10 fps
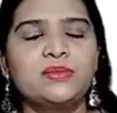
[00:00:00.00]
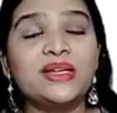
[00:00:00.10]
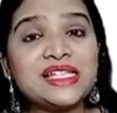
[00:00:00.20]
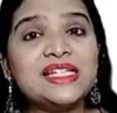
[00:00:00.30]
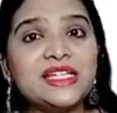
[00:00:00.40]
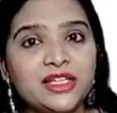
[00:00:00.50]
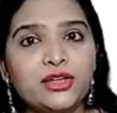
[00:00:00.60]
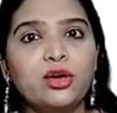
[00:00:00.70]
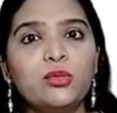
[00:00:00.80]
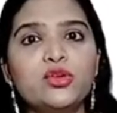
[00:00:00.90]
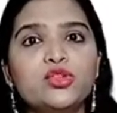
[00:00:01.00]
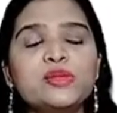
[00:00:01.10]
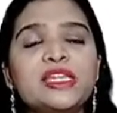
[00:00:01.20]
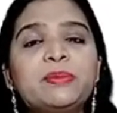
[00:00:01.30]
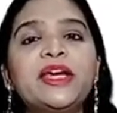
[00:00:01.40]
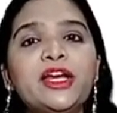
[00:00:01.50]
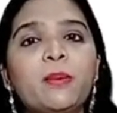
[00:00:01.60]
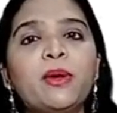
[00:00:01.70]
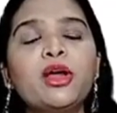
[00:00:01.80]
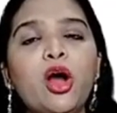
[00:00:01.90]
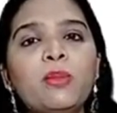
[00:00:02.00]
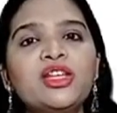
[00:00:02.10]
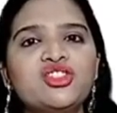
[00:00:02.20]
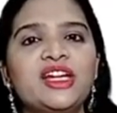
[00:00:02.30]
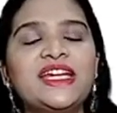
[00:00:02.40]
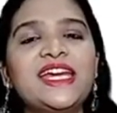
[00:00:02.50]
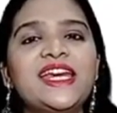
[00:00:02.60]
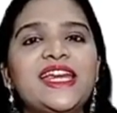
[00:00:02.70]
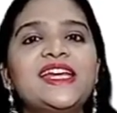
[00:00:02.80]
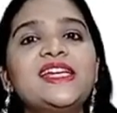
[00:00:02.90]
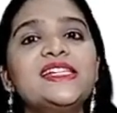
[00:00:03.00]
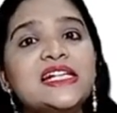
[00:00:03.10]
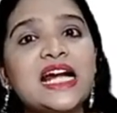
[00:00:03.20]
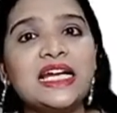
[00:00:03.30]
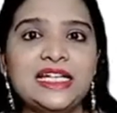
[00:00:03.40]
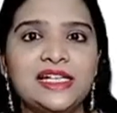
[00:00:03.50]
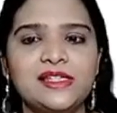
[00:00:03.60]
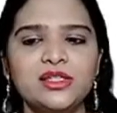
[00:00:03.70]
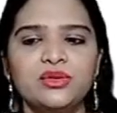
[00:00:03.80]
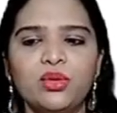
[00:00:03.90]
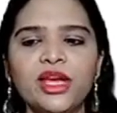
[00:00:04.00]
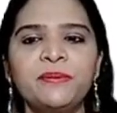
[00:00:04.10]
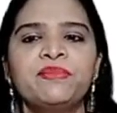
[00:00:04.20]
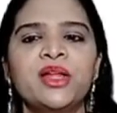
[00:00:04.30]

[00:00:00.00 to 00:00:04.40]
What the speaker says: present in the chromosomes depending upon how much the DNA is condensed. Okay,